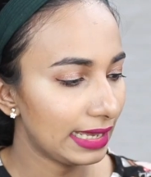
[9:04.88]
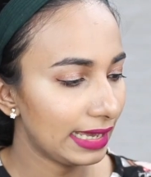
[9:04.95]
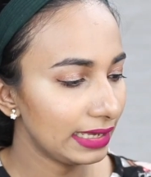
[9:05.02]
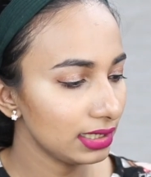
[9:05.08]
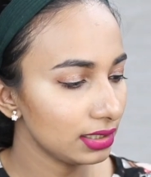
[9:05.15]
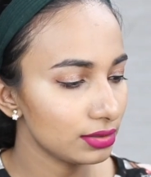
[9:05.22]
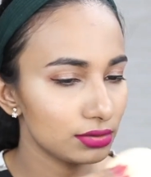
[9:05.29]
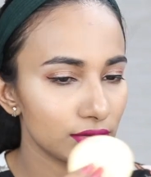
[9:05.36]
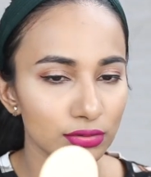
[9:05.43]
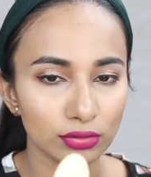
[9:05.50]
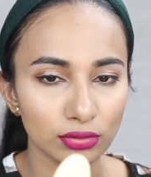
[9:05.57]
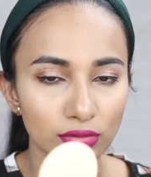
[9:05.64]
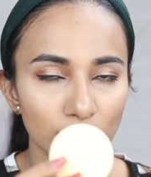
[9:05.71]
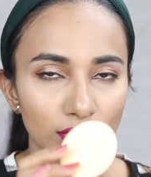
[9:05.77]
like,
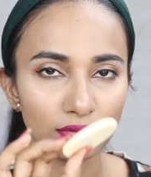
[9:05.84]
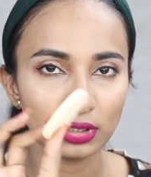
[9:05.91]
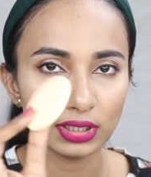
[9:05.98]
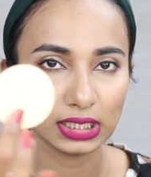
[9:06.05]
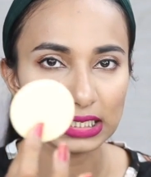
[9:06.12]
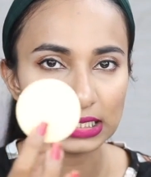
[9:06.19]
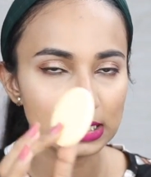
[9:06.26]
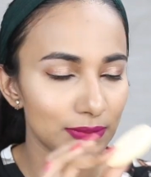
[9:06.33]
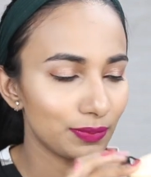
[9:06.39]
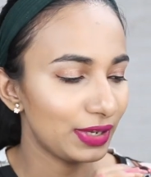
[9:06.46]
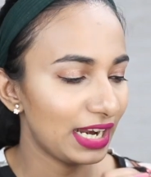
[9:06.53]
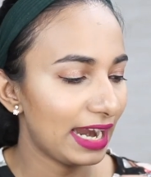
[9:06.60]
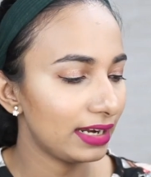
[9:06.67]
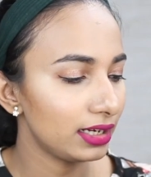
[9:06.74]
so it's
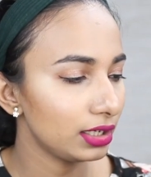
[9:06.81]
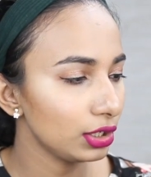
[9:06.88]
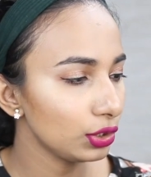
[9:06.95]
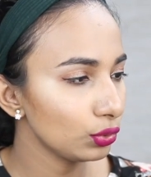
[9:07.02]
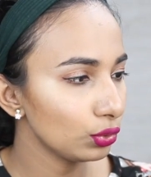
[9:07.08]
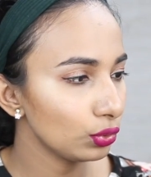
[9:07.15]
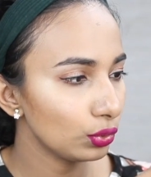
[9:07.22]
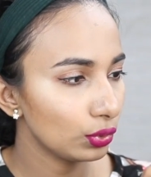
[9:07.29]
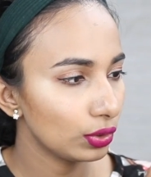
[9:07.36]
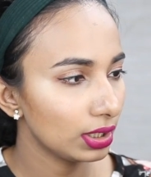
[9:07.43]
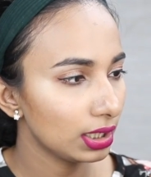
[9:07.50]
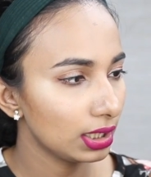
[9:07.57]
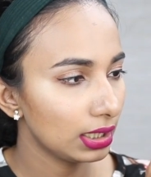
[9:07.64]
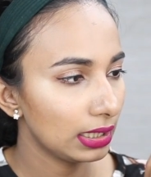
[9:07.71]
brand new.
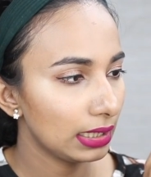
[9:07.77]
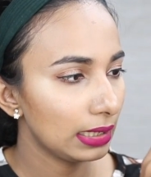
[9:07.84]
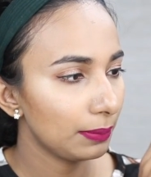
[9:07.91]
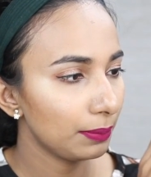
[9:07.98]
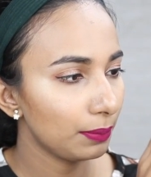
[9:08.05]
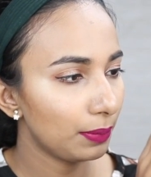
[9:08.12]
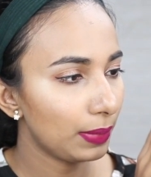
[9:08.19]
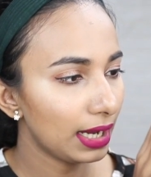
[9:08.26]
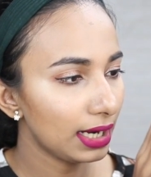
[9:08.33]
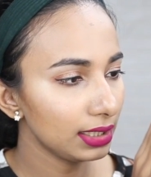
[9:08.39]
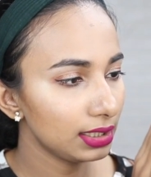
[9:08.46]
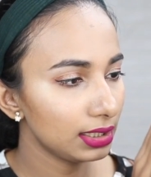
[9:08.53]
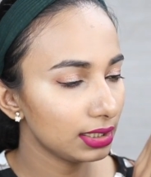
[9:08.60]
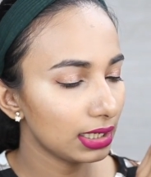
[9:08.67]

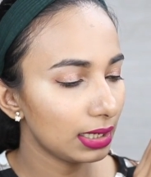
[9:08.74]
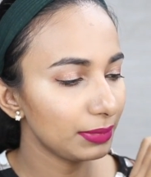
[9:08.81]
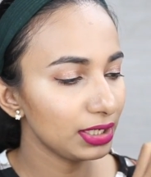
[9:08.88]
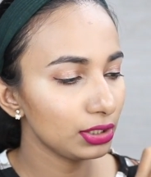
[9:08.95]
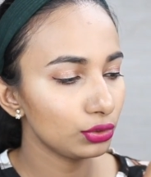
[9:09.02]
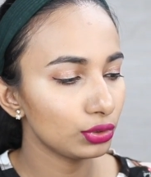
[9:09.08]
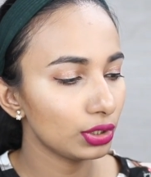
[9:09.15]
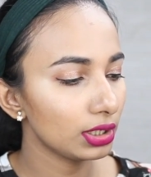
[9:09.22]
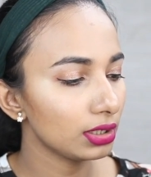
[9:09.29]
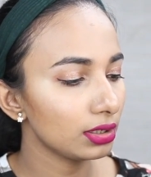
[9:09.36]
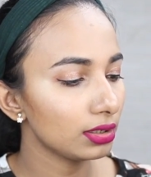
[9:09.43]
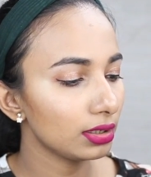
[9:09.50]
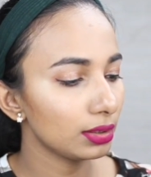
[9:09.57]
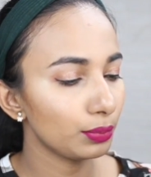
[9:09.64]
But coming to
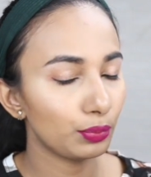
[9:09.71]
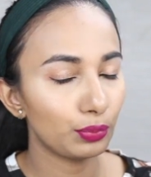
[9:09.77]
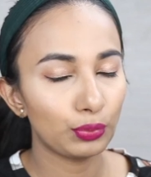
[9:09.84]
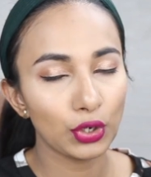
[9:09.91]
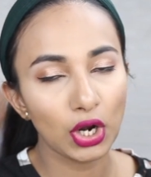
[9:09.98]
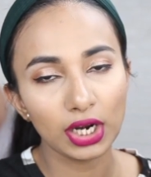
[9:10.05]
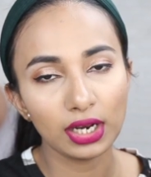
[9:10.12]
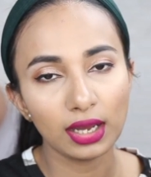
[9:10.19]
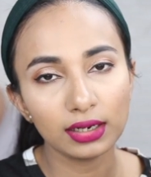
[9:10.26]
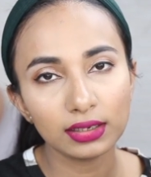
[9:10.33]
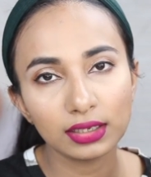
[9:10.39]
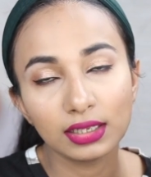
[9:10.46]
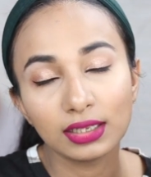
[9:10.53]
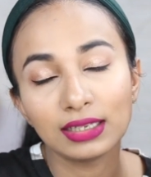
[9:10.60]
the
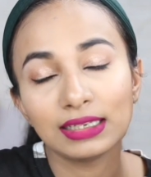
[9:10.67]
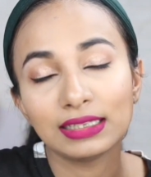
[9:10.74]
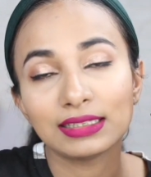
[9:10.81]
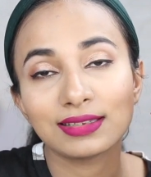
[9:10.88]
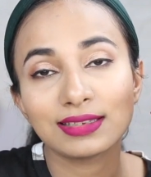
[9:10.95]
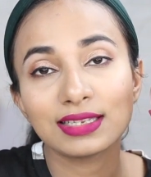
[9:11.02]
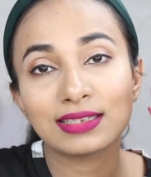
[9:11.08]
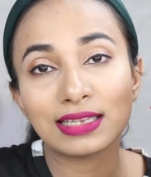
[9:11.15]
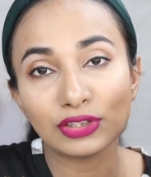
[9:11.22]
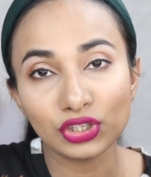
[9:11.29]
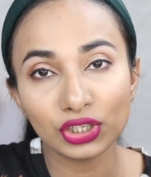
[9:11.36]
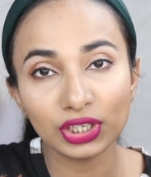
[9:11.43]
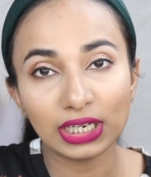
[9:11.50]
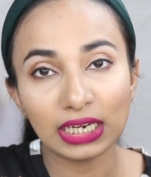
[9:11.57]
product, this is
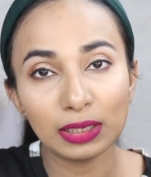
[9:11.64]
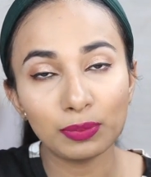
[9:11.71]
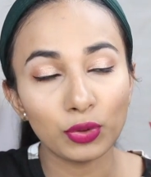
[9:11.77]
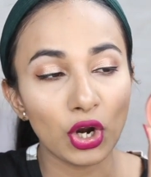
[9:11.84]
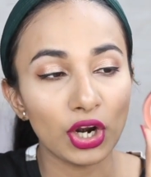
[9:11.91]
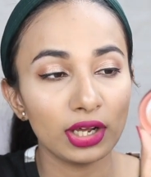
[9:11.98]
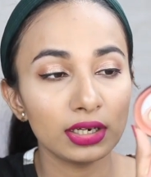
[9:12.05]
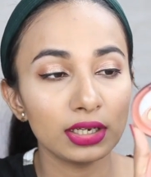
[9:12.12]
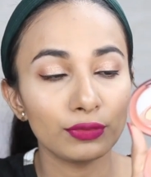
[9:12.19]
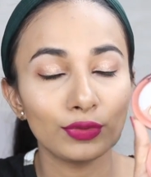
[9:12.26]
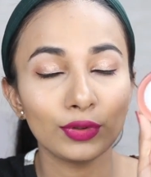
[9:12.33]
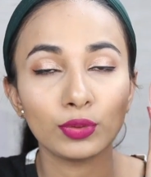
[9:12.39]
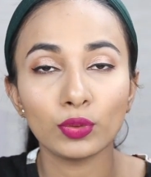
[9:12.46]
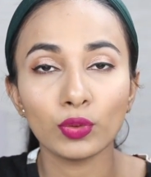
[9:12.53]
such a great product
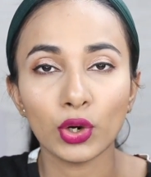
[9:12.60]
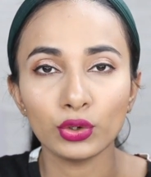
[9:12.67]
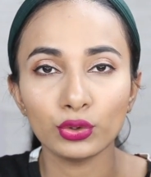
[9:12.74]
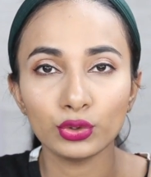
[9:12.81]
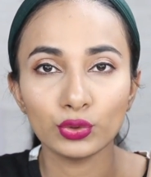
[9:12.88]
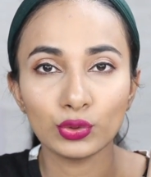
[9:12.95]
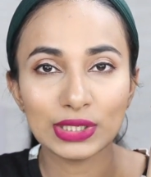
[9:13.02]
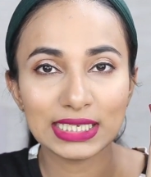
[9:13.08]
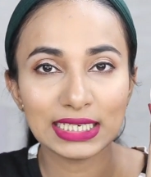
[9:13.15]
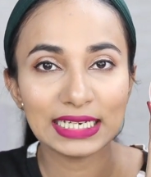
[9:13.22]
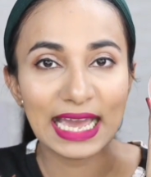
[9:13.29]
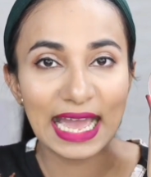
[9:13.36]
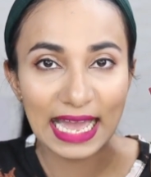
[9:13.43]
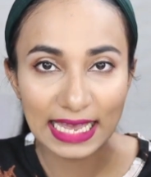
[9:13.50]
if you want to use
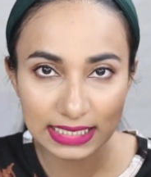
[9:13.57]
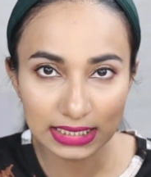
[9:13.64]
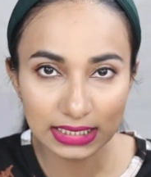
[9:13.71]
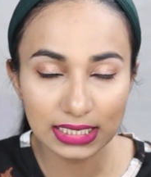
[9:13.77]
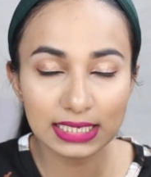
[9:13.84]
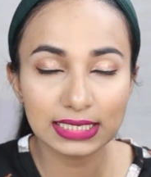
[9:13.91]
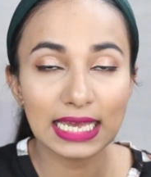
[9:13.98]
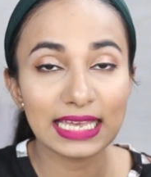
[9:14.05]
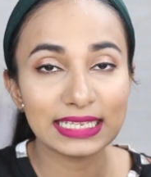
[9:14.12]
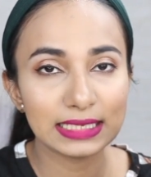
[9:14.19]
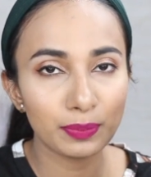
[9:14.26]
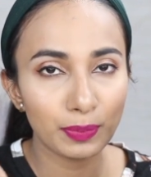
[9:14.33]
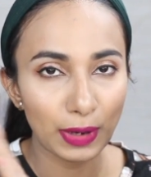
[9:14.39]
it as it is as a